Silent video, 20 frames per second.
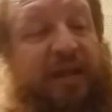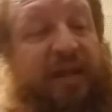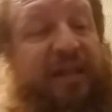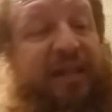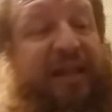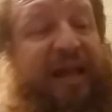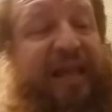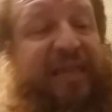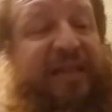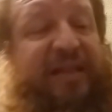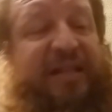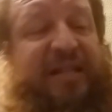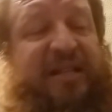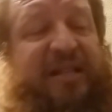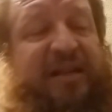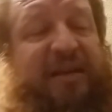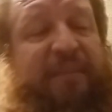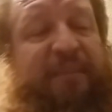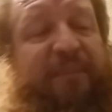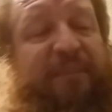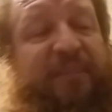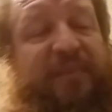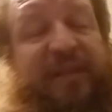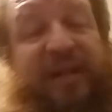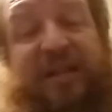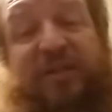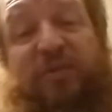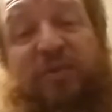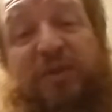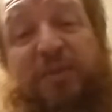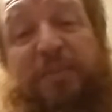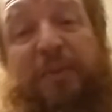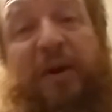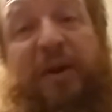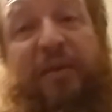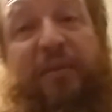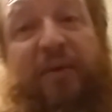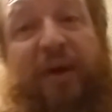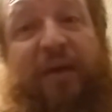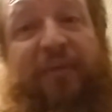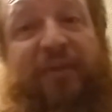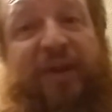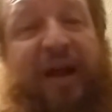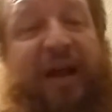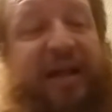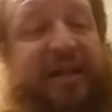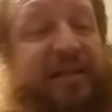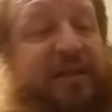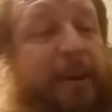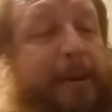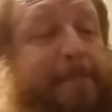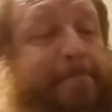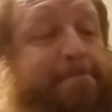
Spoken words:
Yeah, this one's pretty rough, guys.